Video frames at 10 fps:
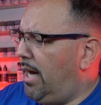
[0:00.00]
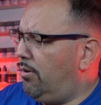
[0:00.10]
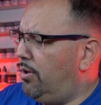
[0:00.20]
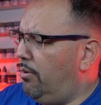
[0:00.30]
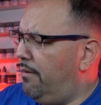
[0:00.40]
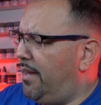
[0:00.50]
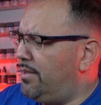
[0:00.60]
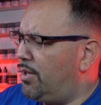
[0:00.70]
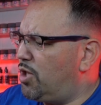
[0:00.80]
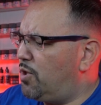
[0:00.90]
I don't know if
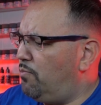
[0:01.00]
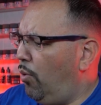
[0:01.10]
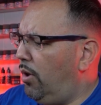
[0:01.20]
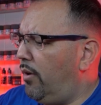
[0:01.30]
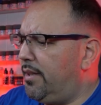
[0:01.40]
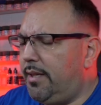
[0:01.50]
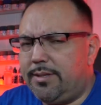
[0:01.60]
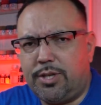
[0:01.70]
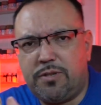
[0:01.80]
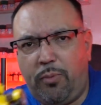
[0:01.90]
that's a spoiler. I think
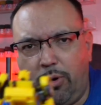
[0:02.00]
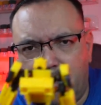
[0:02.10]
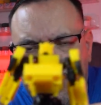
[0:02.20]
that's a spoiler